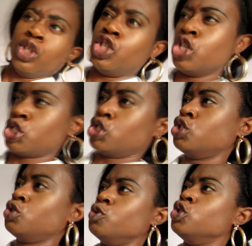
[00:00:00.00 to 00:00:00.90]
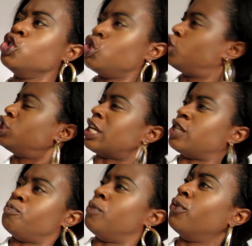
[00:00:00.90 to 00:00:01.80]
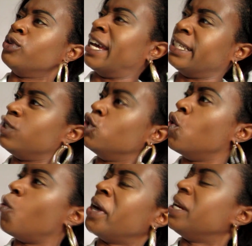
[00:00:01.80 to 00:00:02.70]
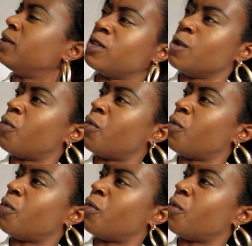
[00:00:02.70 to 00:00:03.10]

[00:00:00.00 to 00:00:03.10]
these are the people that, when